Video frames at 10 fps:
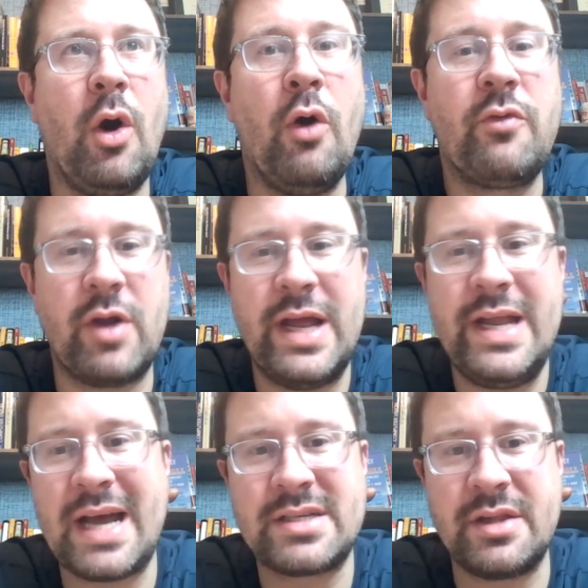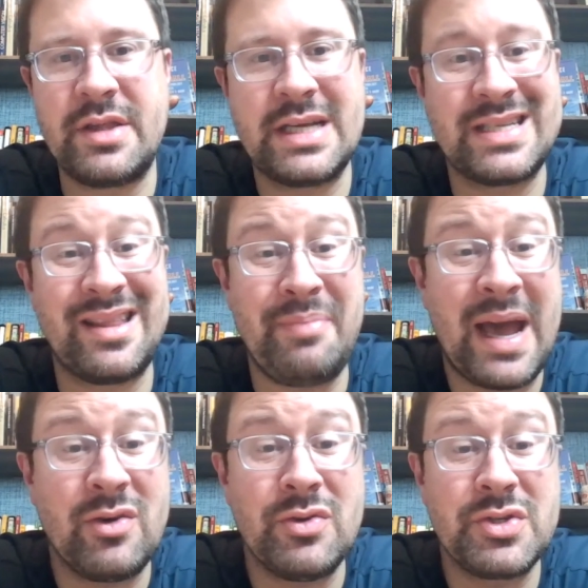over-index on things that the
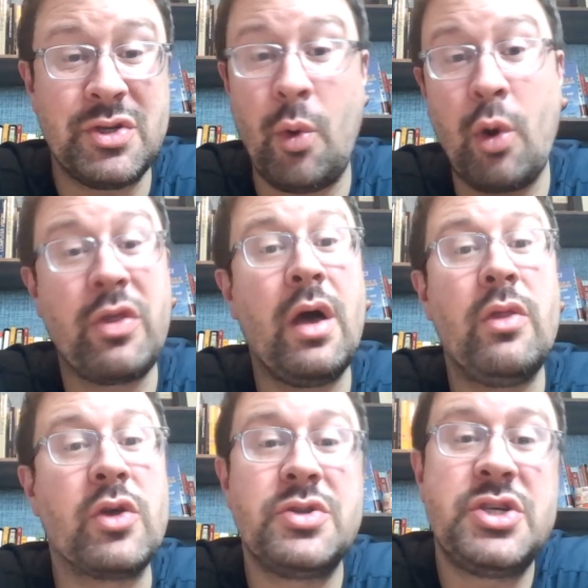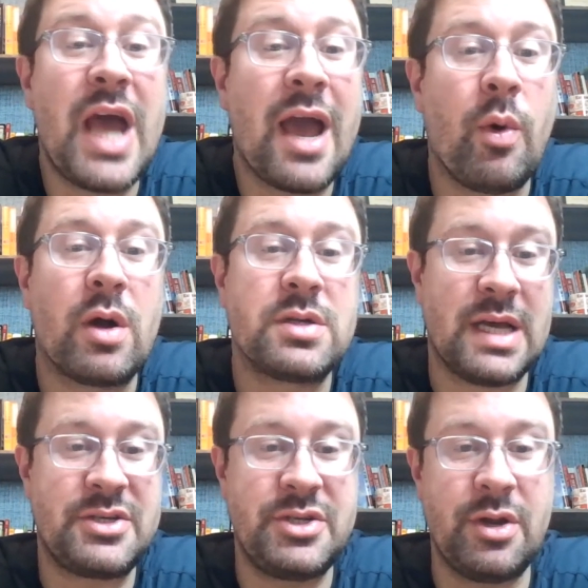Bengals do, or the Jaguars
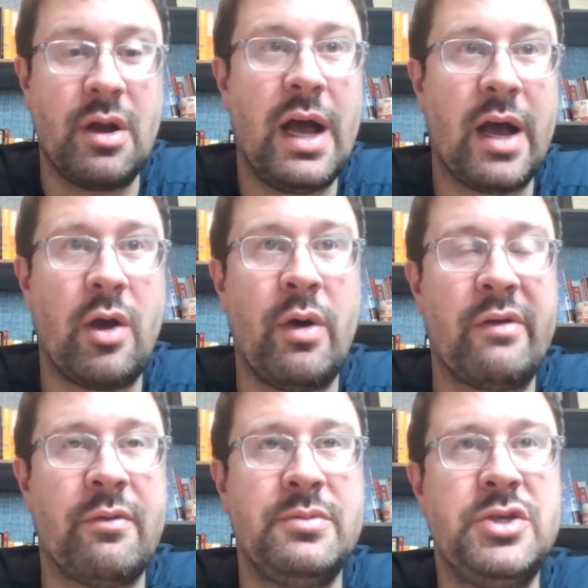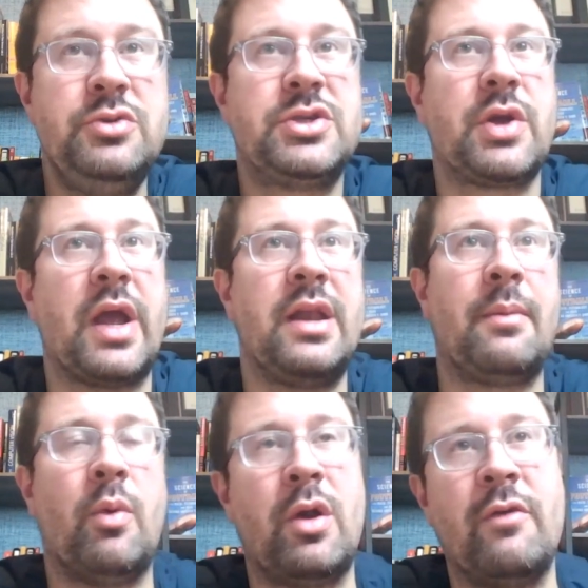last year, going from 2 straight
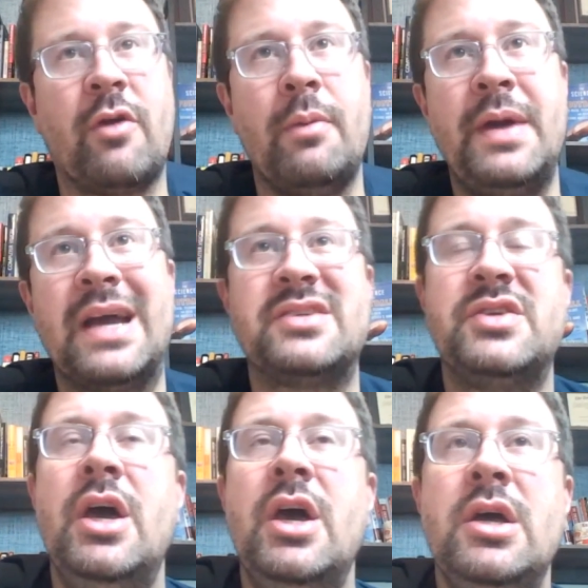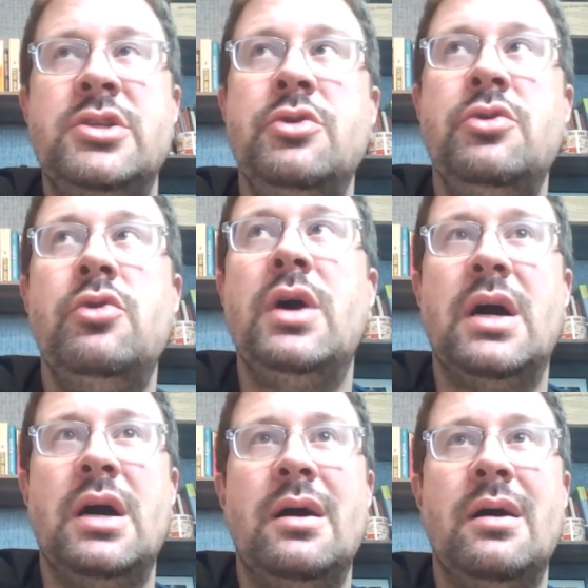number 1 overall picks to
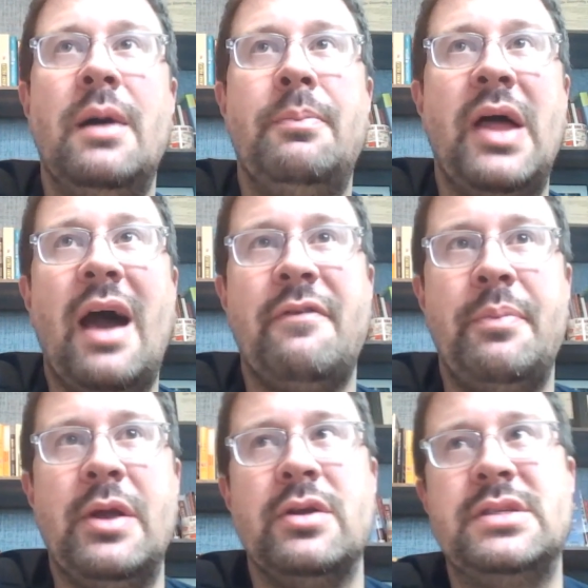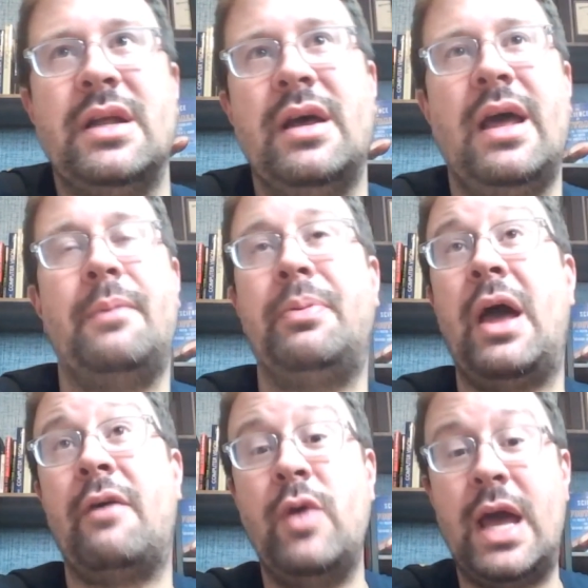a playoff appearance and a
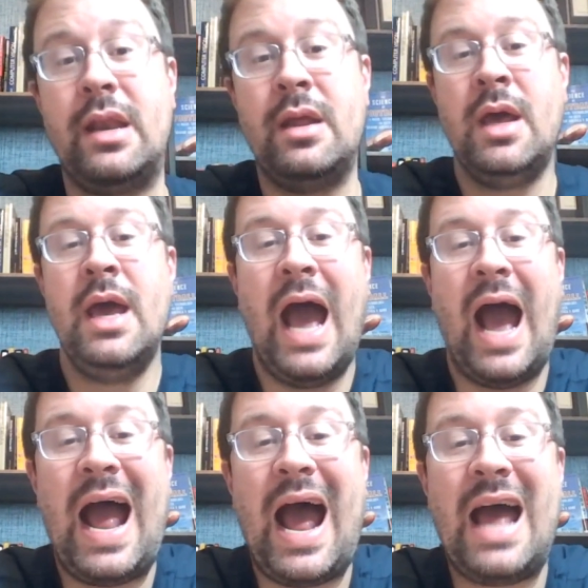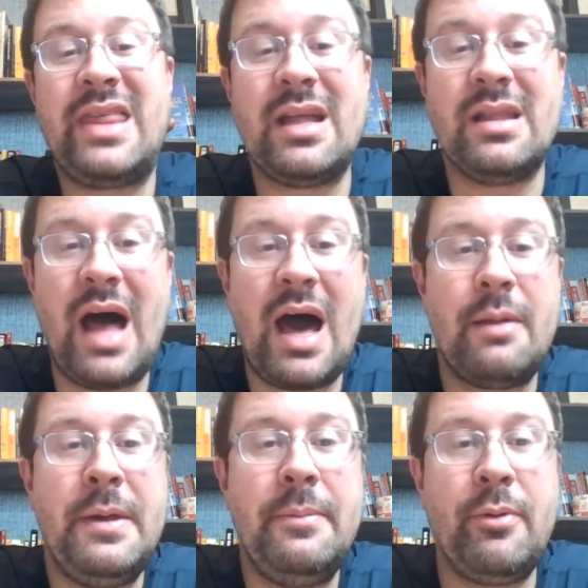playoff win. I think a lot
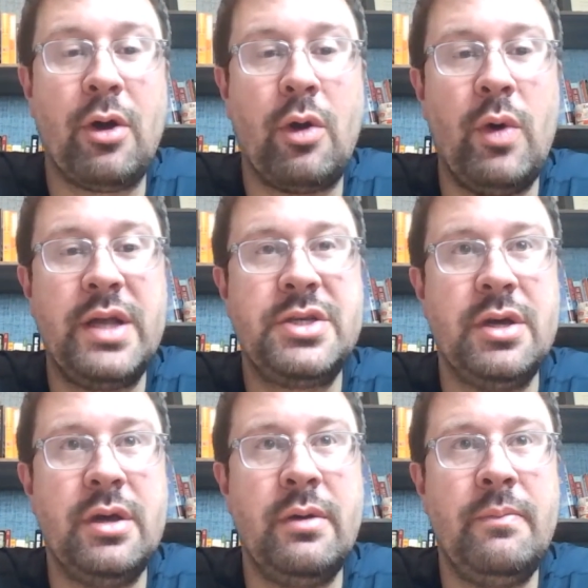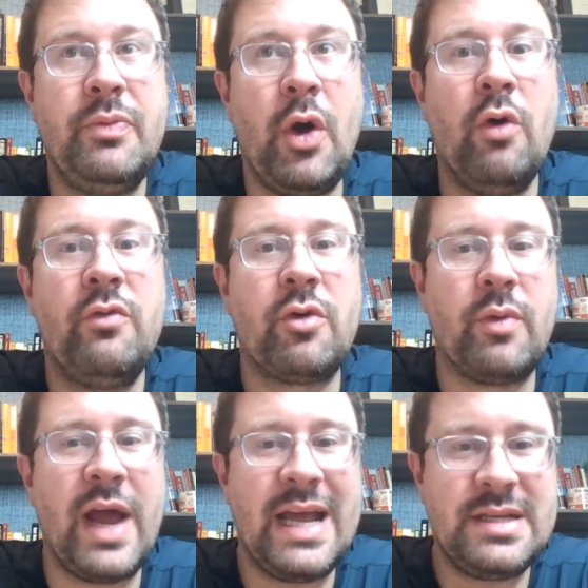of people are going to
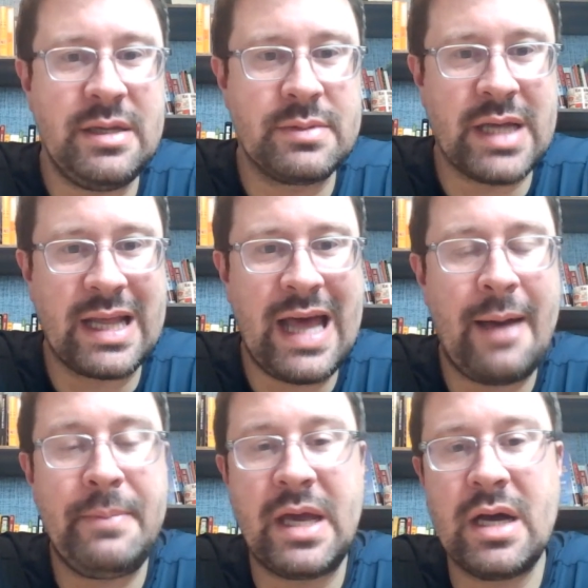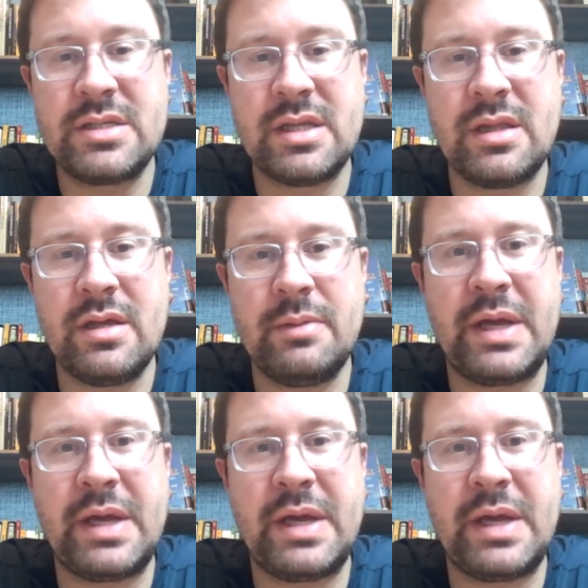overrate teams like that because of